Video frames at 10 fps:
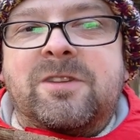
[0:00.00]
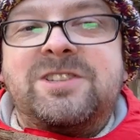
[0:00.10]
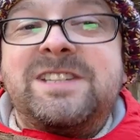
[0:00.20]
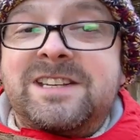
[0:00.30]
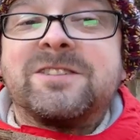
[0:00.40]

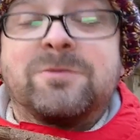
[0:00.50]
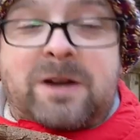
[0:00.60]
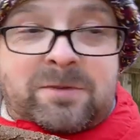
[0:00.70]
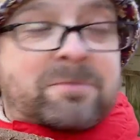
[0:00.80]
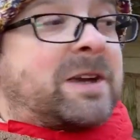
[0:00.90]
She did just
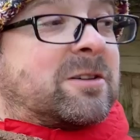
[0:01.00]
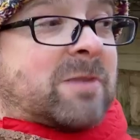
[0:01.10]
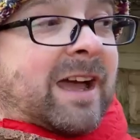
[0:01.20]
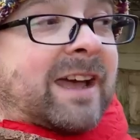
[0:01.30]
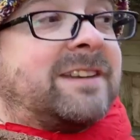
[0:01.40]
wipe her beak on
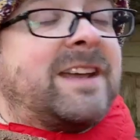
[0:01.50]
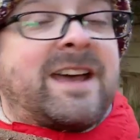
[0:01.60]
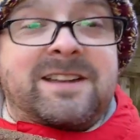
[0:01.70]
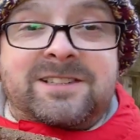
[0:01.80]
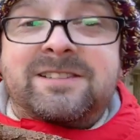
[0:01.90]
my hand.
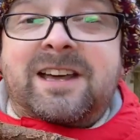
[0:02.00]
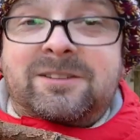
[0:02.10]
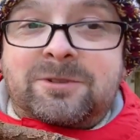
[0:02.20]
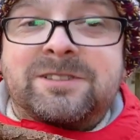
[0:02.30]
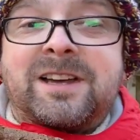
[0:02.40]
Yeah,
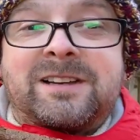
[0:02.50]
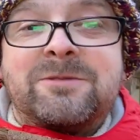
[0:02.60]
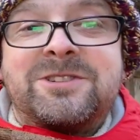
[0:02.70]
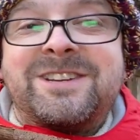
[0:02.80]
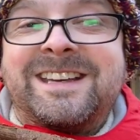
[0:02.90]
that's exactly
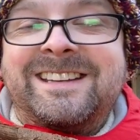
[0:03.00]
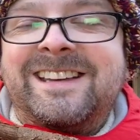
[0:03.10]
what she did.